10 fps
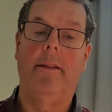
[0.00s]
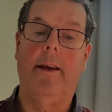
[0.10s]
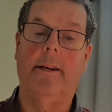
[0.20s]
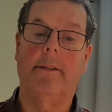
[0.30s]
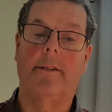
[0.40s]

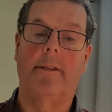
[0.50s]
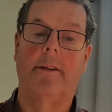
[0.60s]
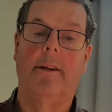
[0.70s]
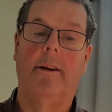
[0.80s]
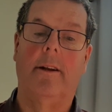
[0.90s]
This,
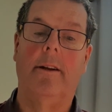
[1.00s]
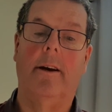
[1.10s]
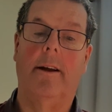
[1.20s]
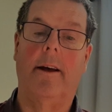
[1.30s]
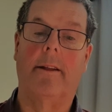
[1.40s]

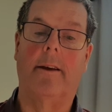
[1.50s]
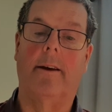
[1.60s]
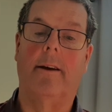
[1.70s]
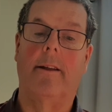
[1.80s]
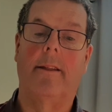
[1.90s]
none
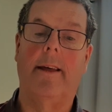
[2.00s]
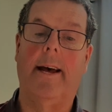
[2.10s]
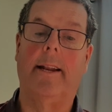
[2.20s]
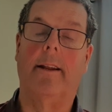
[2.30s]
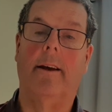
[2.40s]
other
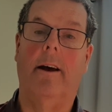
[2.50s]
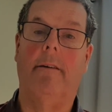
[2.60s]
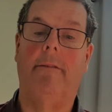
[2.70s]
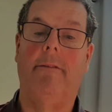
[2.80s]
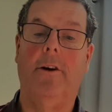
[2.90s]
than
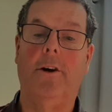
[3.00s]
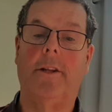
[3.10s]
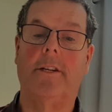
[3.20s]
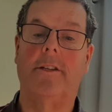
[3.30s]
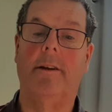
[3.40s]
a
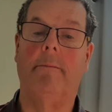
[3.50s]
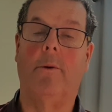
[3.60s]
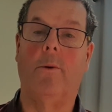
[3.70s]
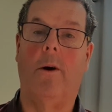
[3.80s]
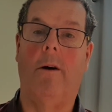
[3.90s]
further
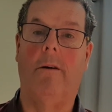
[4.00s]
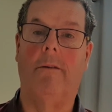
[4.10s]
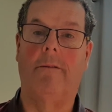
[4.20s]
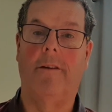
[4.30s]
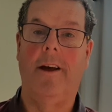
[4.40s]
symbol
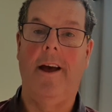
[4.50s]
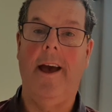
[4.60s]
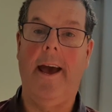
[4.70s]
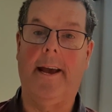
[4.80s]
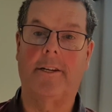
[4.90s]
of
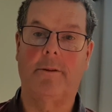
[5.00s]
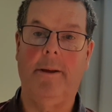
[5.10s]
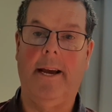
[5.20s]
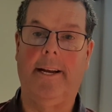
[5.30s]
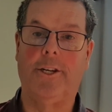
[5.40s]

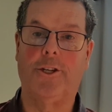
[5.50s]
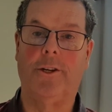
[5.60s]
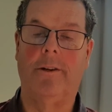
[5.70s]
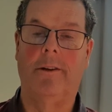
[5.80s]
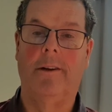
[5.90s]

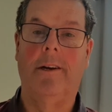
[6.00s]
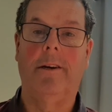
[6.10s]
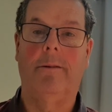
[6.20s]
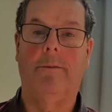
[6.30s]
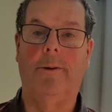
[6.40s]
expiation,
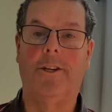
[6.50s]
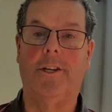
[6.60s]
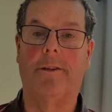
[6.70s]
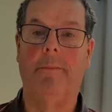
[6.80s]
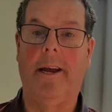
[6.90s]

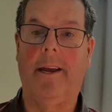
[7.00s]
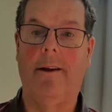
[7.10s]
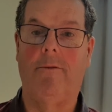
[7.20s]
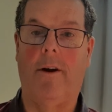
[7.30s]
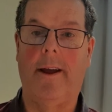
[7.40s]
which is
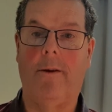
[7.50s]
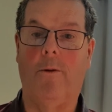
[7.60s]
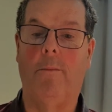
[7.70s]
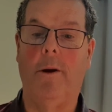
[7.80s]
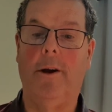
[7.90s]
making right
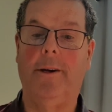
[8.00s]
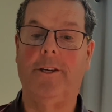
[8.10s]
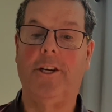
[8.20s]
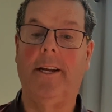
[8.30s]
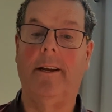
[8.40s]
or
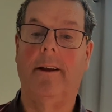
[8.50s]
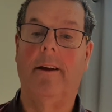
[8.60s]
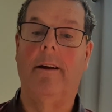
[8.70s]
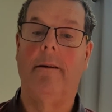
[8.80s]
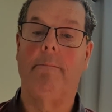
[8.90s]
purging
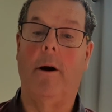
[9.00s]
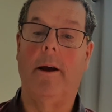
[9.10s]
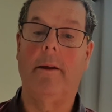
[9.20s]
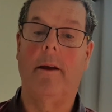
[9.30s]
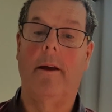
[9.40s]

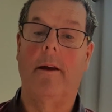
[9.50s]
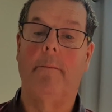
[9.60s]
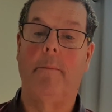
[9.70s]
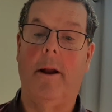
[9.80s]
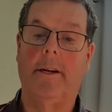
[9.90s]
by
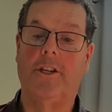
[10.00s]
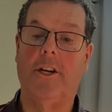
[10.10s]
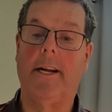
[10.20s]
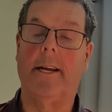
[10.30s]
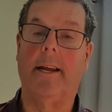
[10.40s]
blood
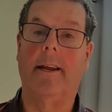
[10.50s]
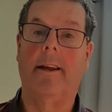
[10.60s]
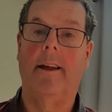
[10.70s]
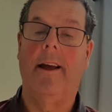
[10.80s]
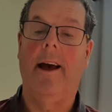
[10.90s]
shedding